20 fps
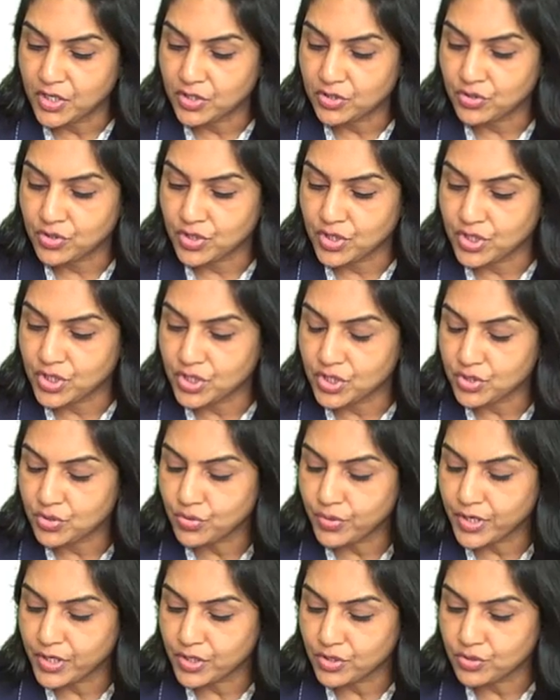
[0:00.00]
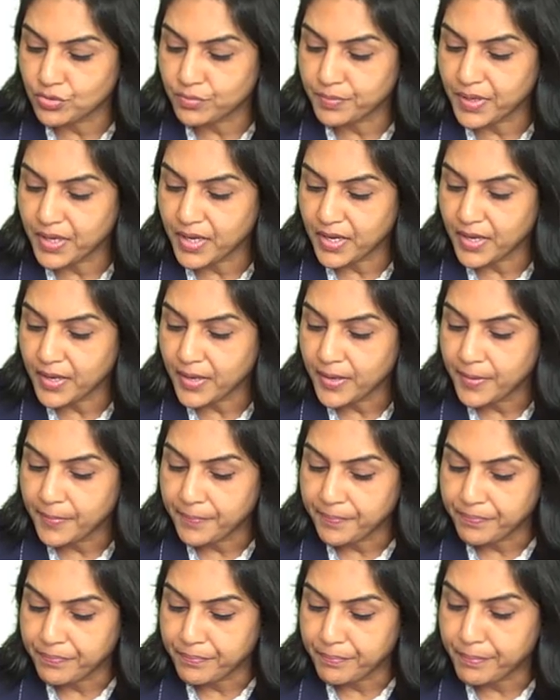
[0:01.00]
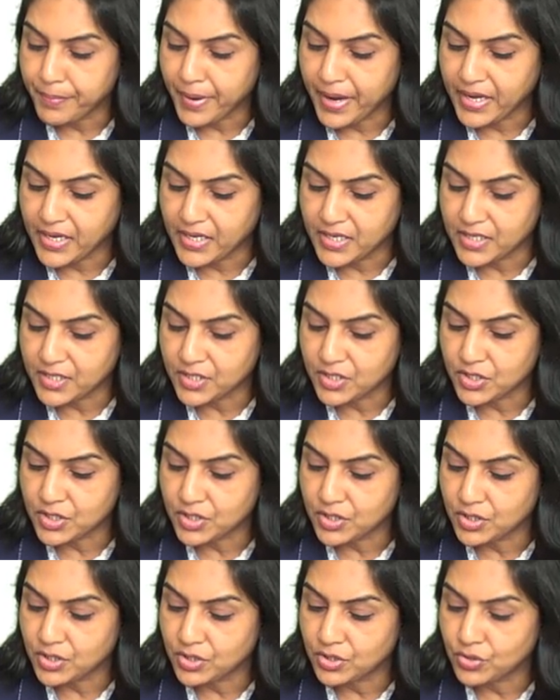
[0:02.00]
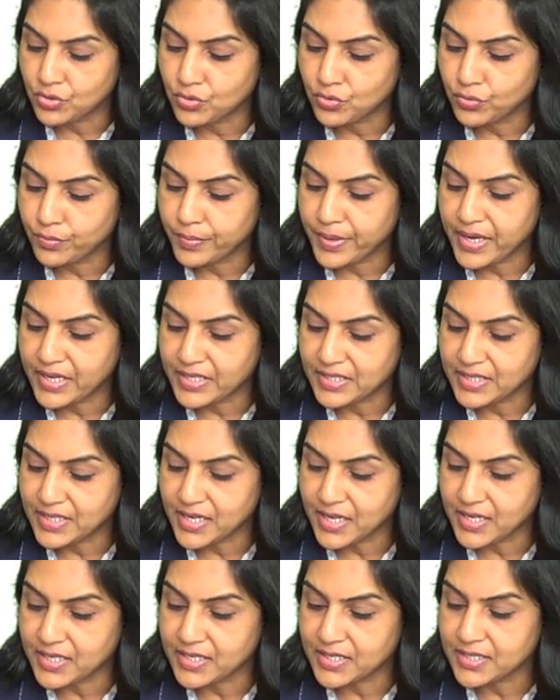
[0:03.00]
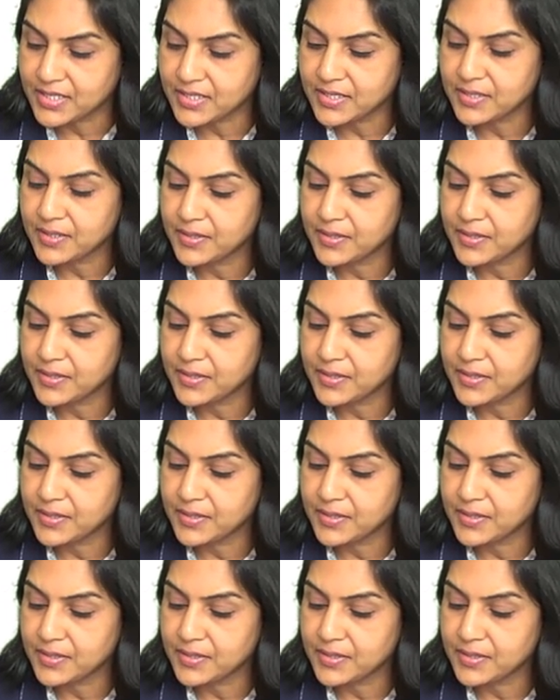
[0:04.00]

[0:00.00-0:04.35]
So this is going to be minus 2 by 6.